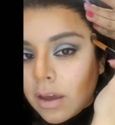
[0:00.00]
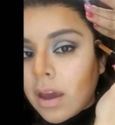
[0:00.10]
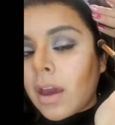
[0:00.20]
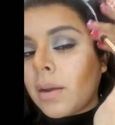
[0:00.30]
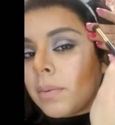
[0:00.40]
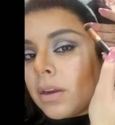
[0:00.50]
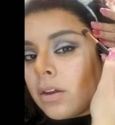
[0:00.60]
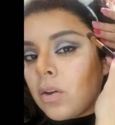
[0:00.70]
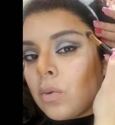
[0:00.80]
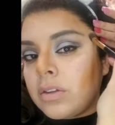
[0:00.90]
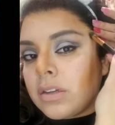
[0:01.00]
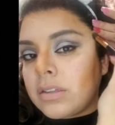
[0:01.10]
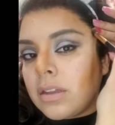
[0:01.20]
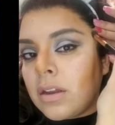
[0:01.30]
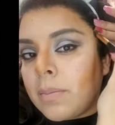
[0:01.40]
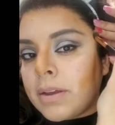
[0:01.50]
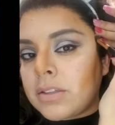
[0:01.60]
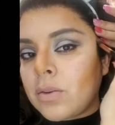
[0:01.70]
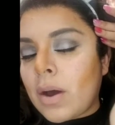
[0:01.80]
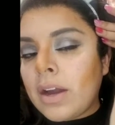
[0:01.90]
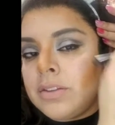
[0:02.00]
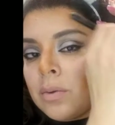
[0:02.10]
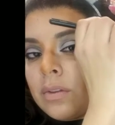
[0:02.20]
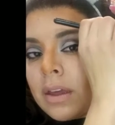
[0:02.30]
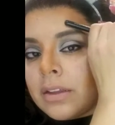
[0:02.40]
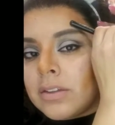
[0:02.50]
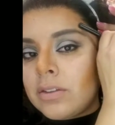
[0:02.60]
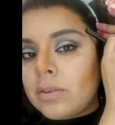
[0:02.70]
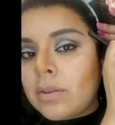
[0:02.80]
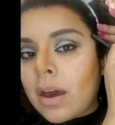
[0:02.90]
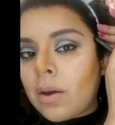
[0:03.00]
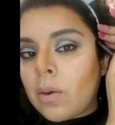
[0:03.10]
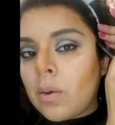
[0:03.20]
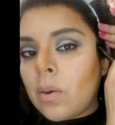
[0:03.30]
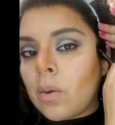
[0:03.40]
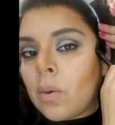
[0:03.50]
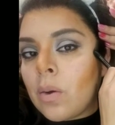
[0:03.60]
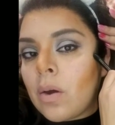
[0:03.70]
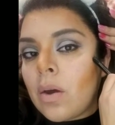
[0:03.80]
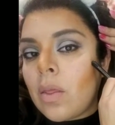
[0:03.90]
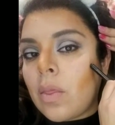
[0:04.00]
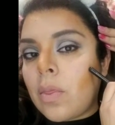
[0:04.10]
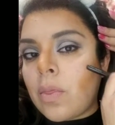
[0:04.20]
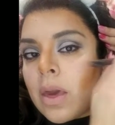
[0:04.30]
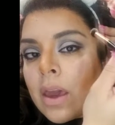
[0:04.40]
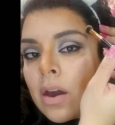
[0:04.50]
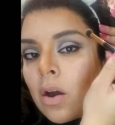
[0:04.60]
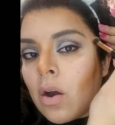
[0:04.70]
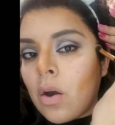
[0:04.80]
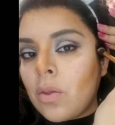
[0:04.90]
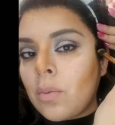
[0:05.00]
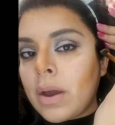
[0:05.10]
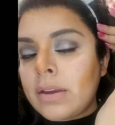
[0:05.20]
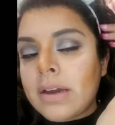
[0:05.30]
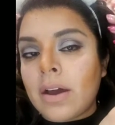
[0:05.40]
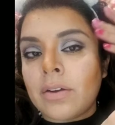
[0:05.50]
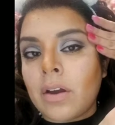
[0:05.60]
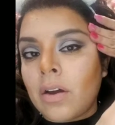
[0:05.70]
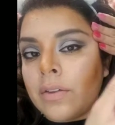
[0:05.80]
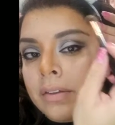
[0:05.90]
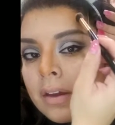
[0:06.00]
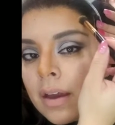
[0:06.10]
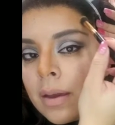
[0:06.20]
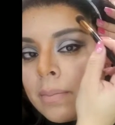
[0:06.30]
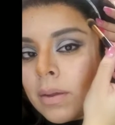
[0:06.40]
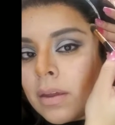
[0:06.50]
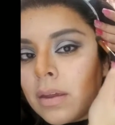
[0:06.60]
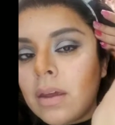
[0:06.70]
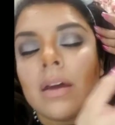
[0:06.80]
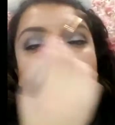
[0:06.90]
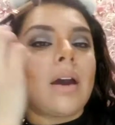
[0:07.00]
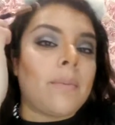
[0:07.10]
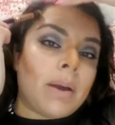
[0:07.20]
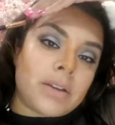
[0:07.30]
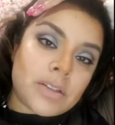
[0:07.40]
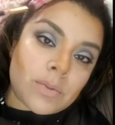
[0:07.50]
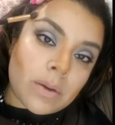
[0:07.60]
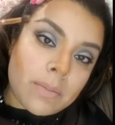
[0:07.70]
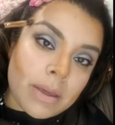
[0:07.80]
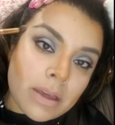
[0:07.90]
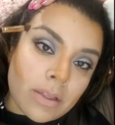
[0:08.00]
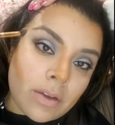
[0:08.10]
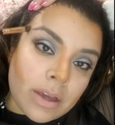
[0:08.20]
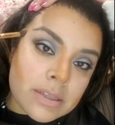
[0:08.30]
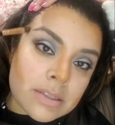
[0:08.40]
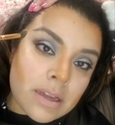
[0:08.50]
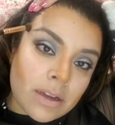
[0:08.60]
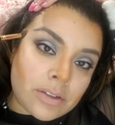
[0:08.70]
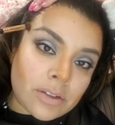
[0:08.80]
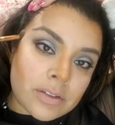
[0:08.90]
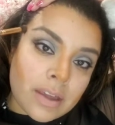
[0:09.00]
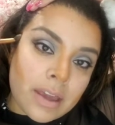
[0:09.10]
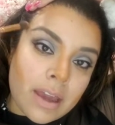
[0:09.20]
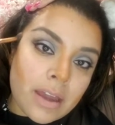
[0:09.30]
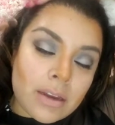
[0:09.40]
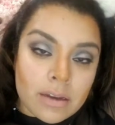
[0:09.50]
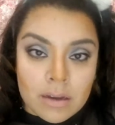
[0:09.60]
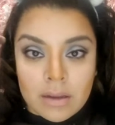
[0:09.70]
And I'm gonna go just a little bit. So I don't like to do that whole thing all the way down all the time. I just wanna make it look as natural as I can.